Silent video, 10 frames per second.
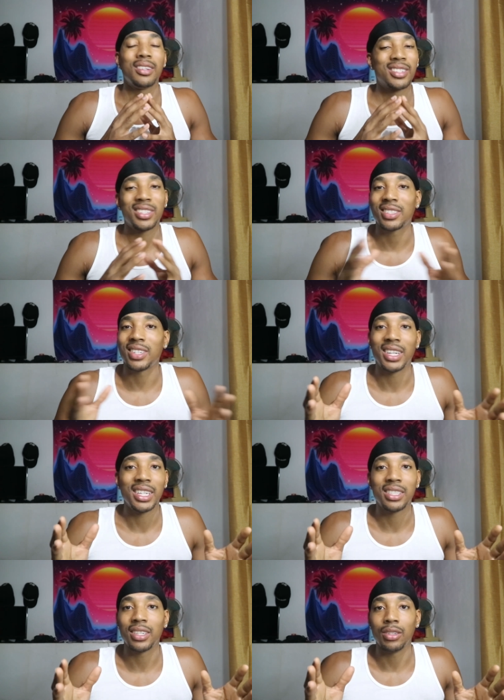it's just going to
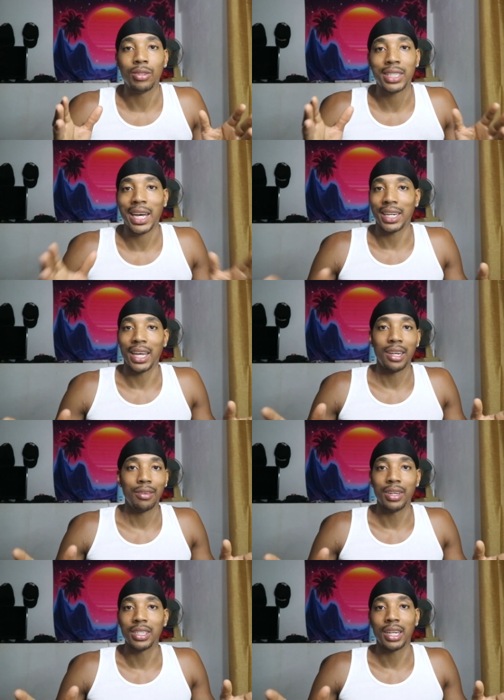lead to you
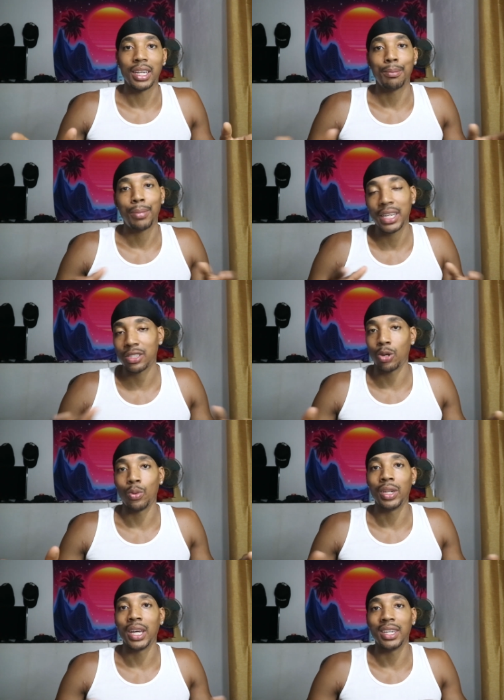stagnating eventually,
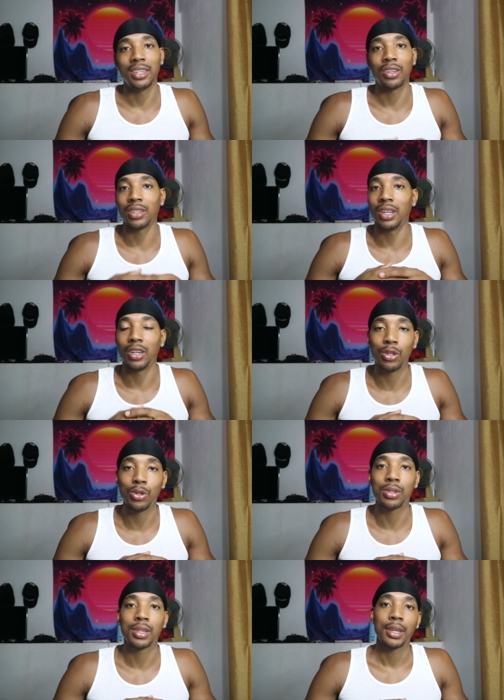plateauing, and then you're going to
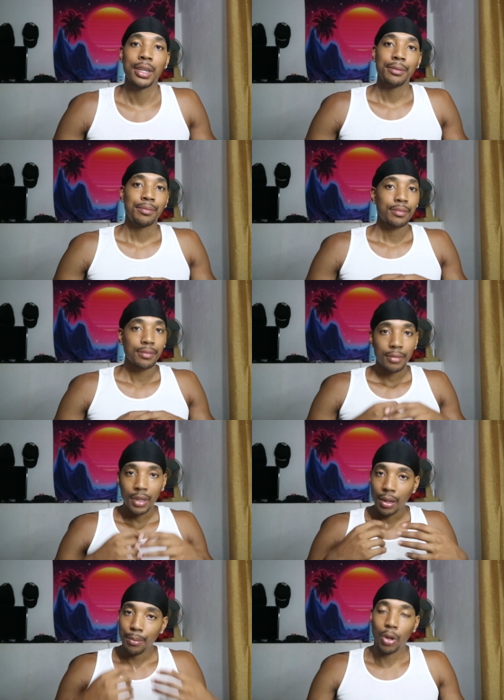lose
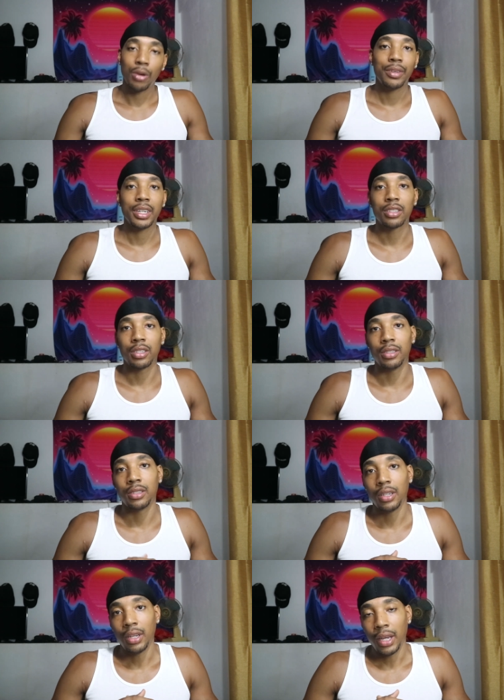
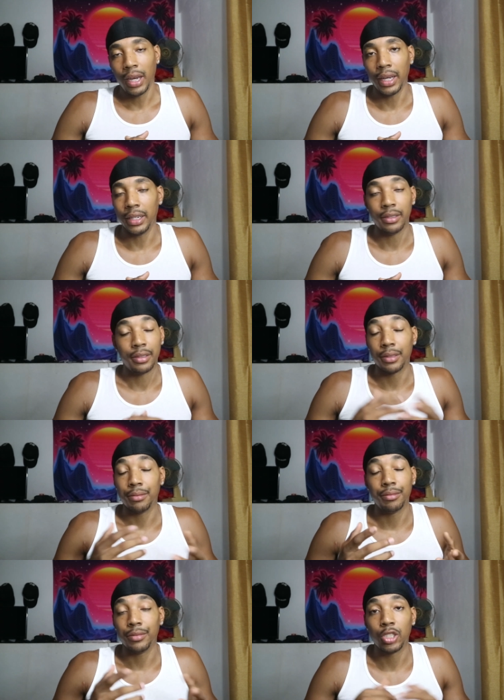motivation, and
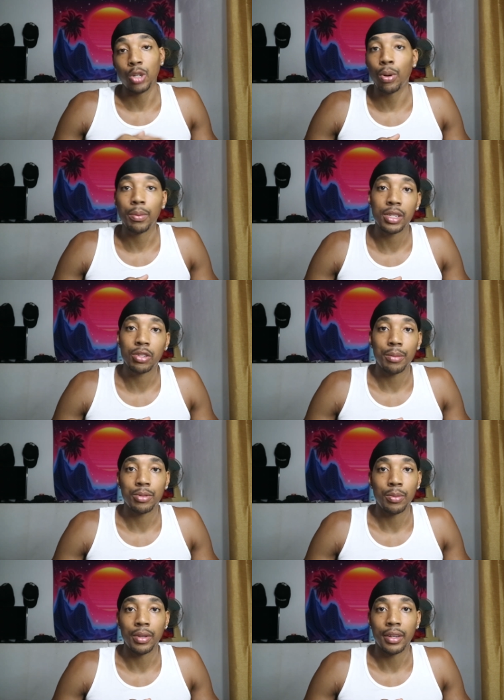you'll probably
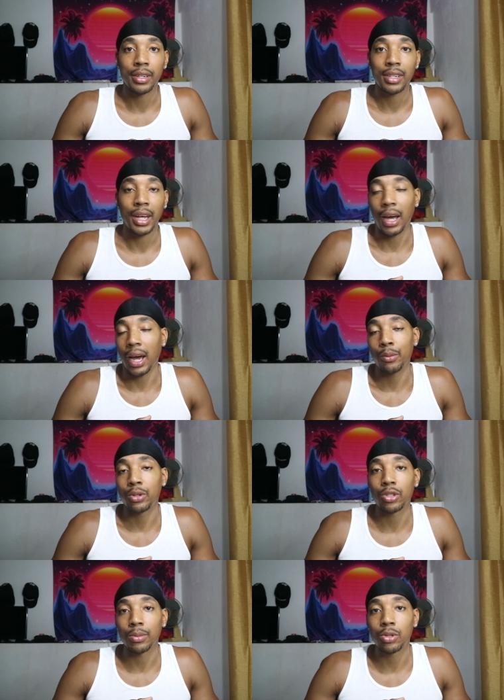stop, to be honest. Like, I
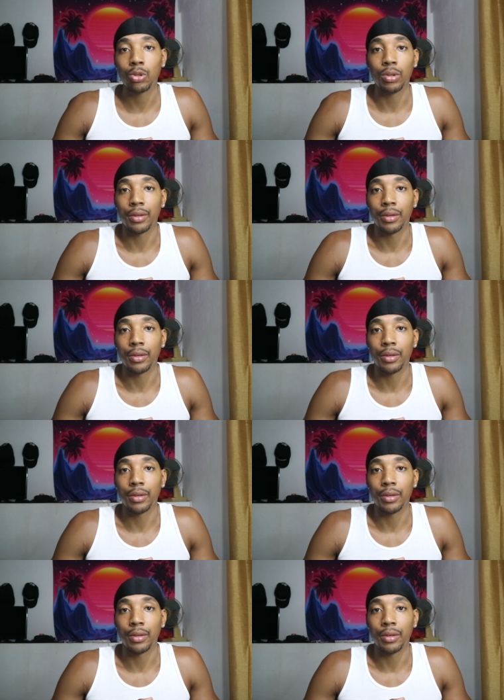would stop too